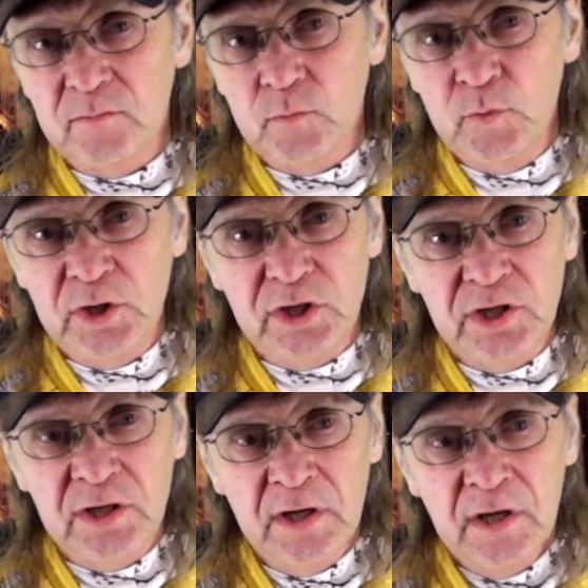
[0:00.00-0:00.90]

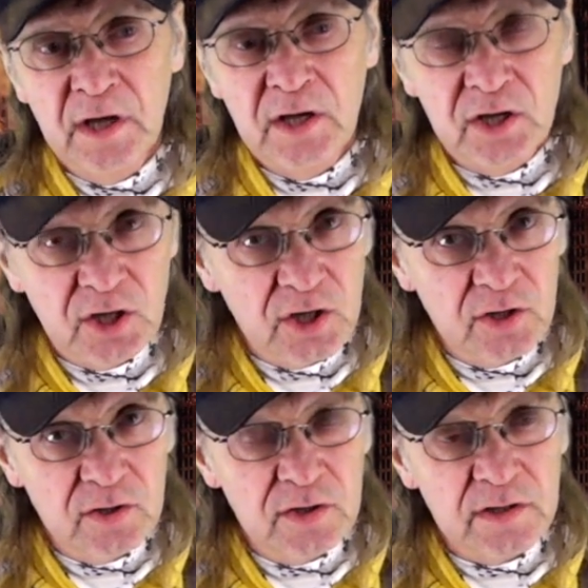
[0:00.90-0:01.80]
really
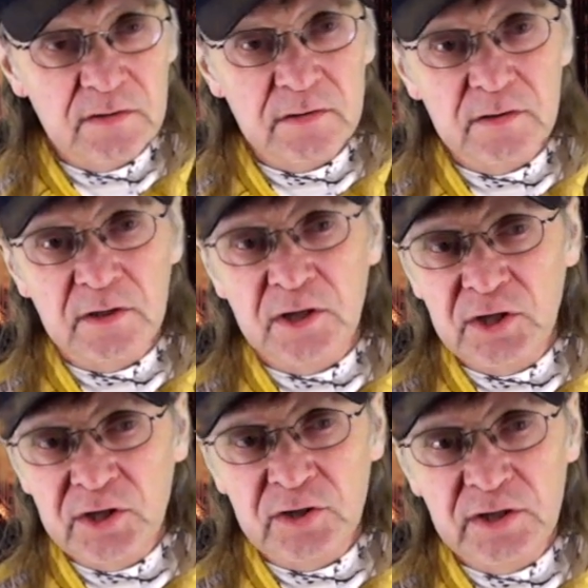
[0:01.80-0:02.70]
hear it
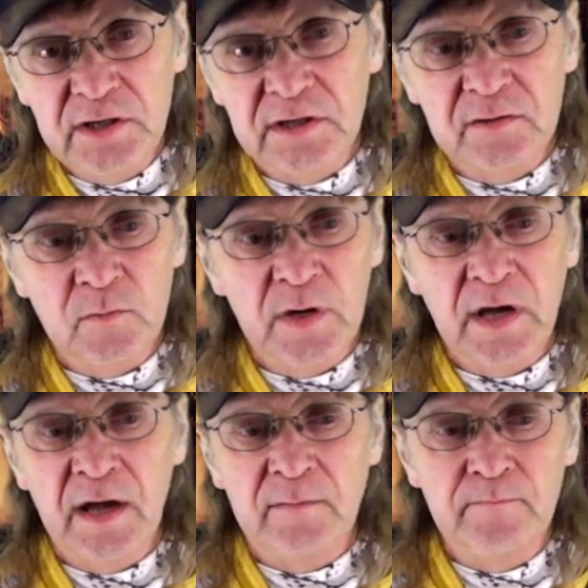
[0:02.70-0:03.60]
clearly, and the way
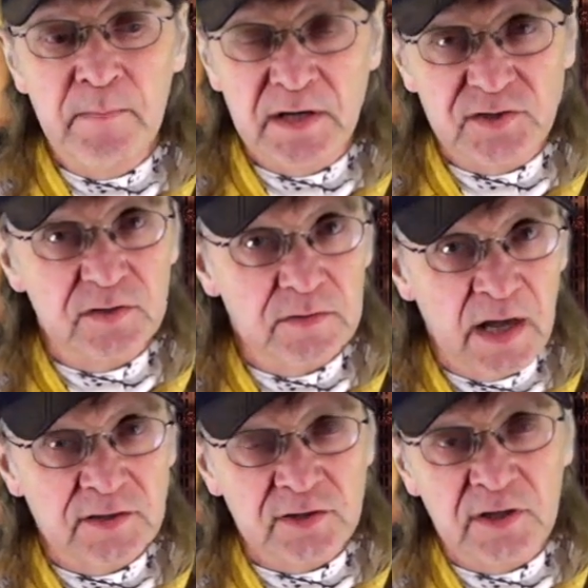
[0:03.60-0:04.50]
I mix it
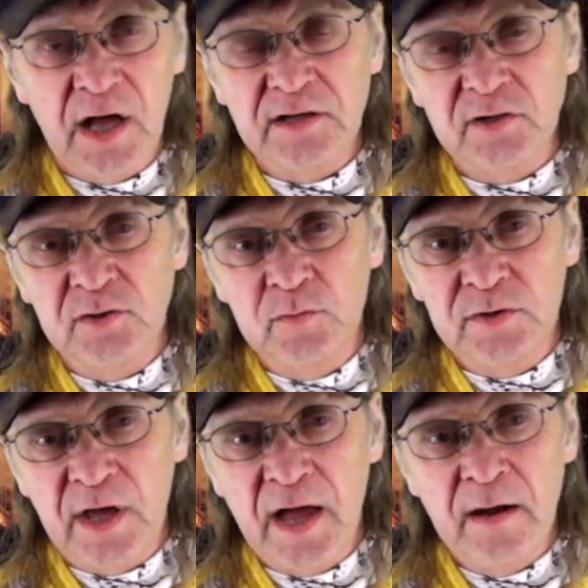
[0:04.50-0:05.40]
has a lot to do with
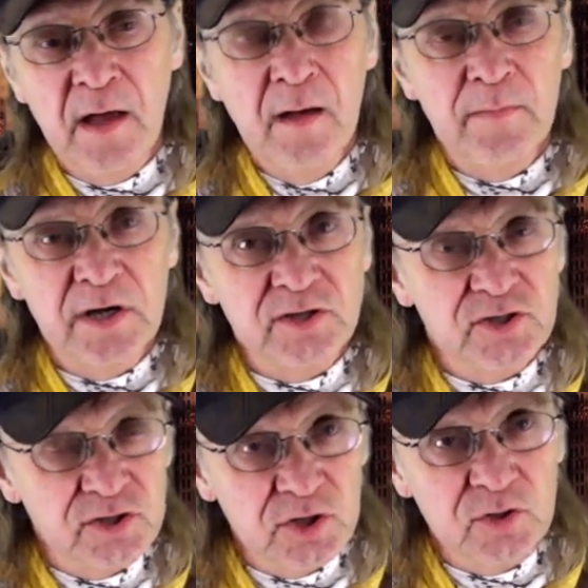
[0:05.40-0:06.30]
that, but it
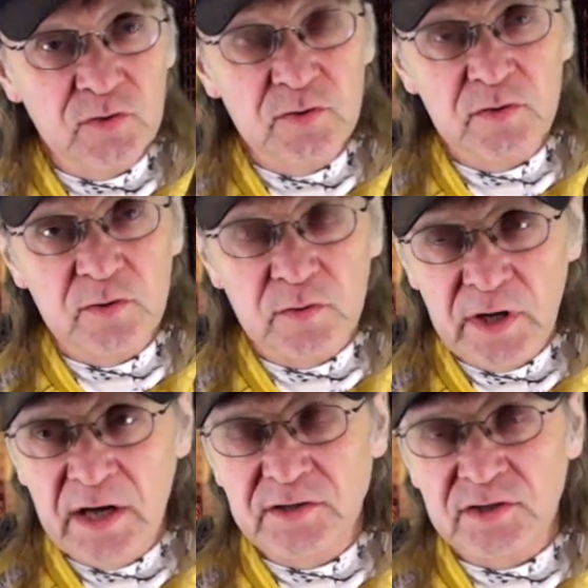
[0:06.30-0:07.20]
still
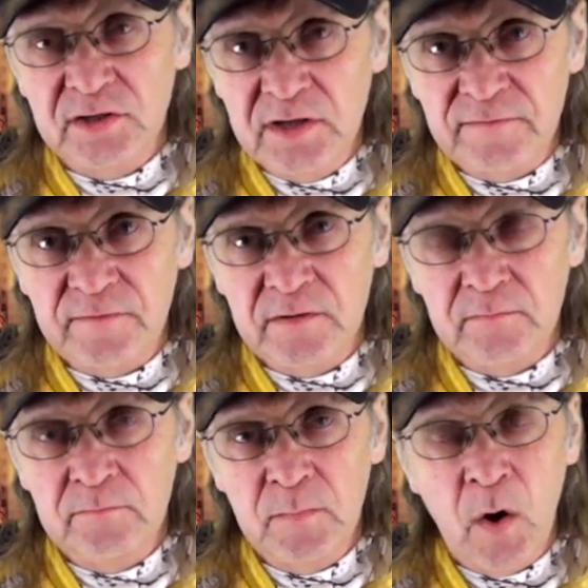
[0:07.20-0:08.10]
creates a different
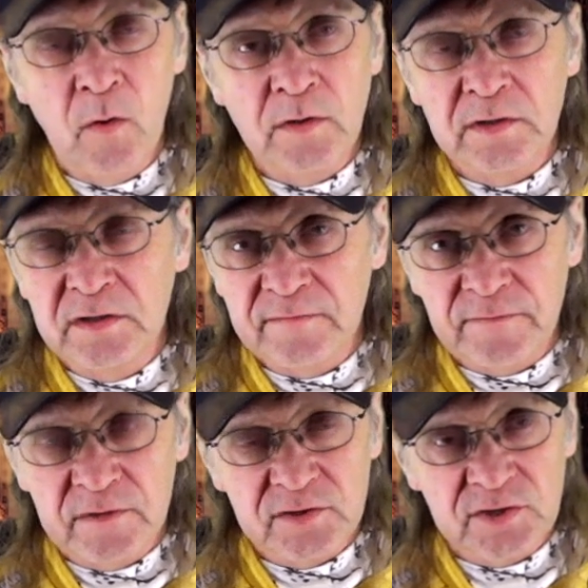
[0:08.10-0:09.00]
mode, a
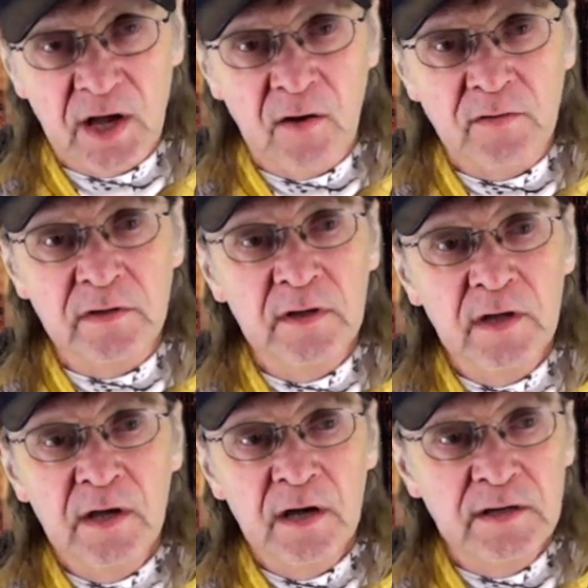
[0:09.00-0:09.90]
different sound,
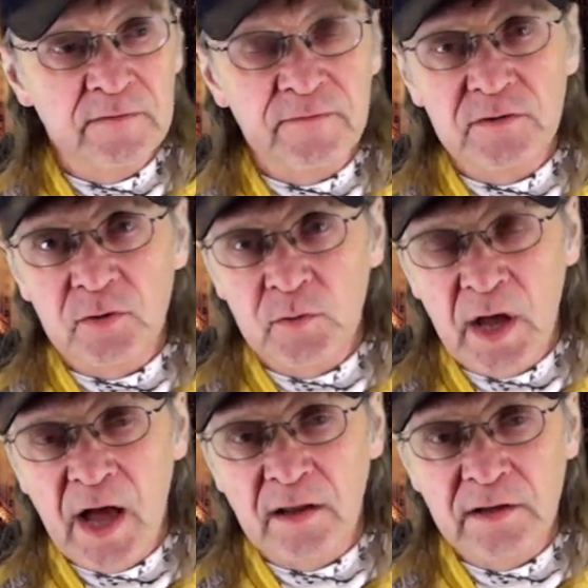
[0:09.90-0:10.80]
a different
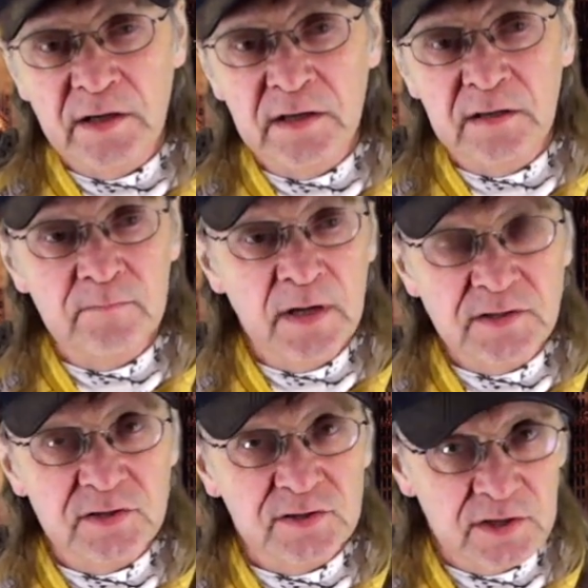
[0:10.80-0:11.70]
tonality, and it
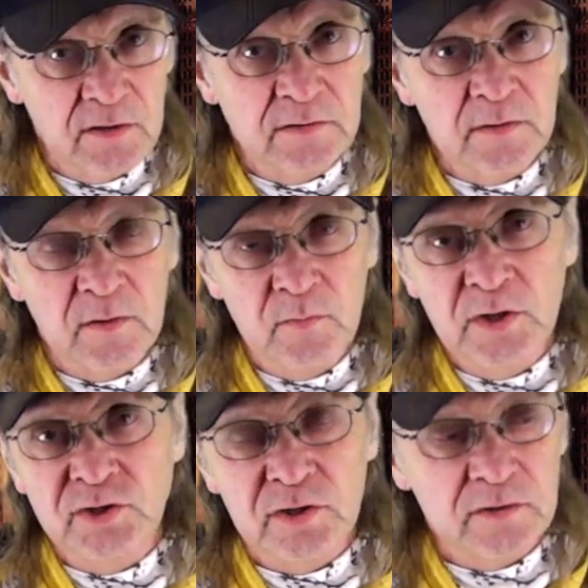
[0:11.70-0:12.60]
makes it sound
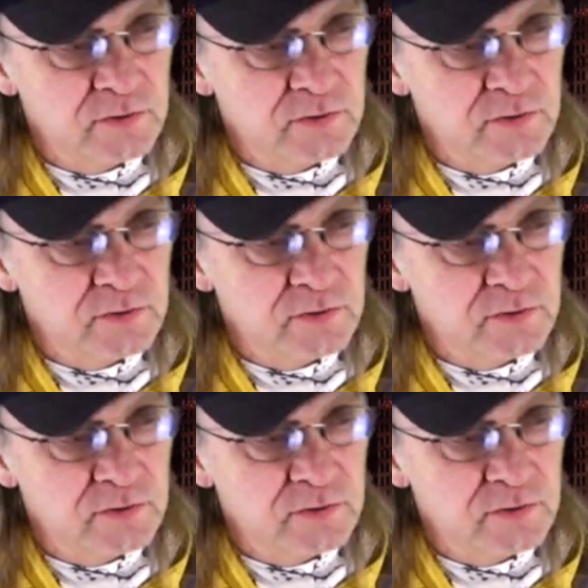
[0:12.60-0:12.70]
original.